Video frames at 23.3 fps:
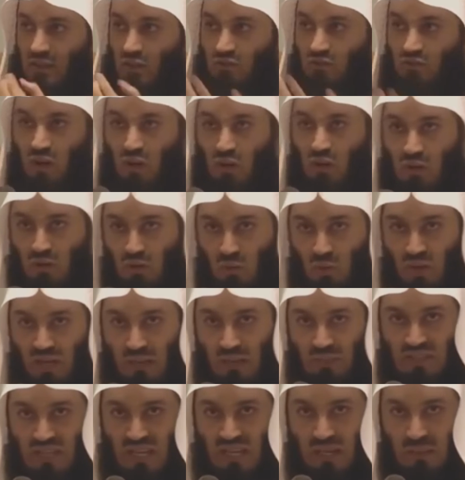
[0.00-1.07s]
You follow what
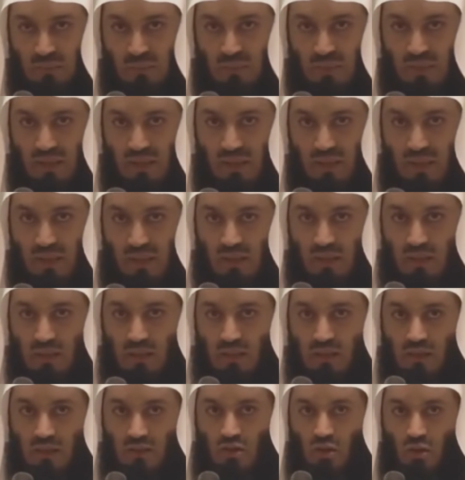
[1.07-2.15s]
I'm saying?
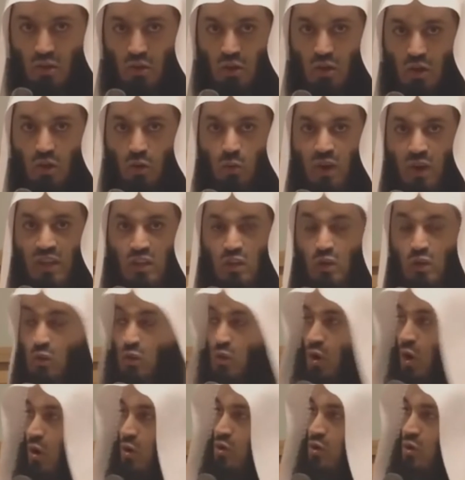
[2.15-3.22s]
So when you
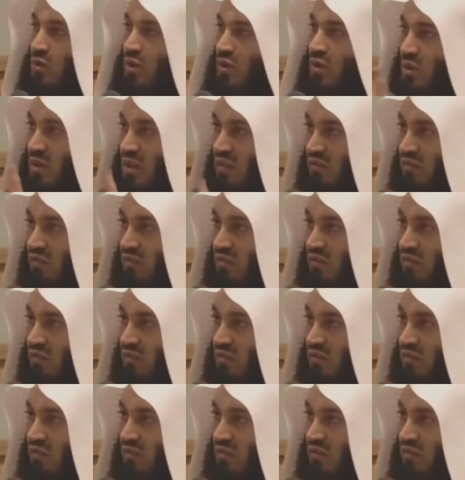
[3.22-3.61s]
go to the